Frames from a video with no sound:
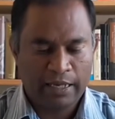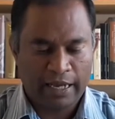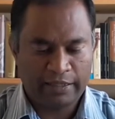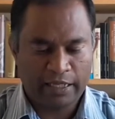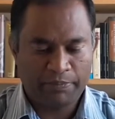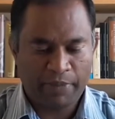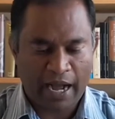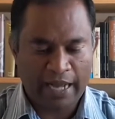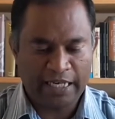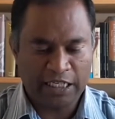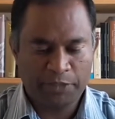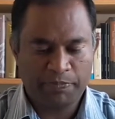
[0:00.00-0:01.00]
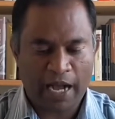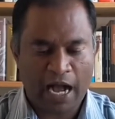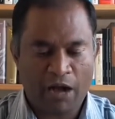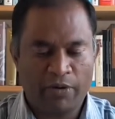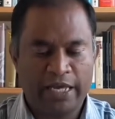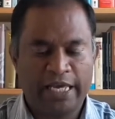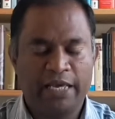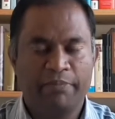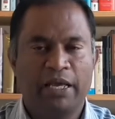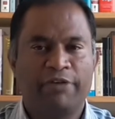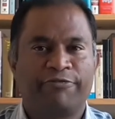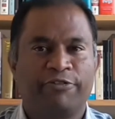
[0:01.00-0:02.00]
and that by his power he
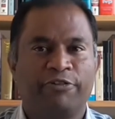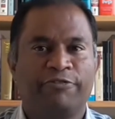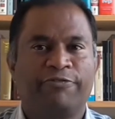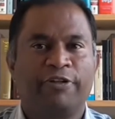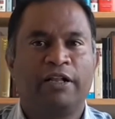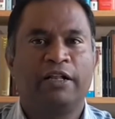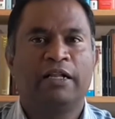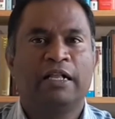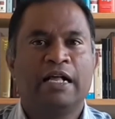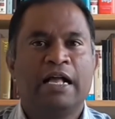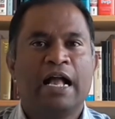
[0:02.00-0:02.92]
may fulfill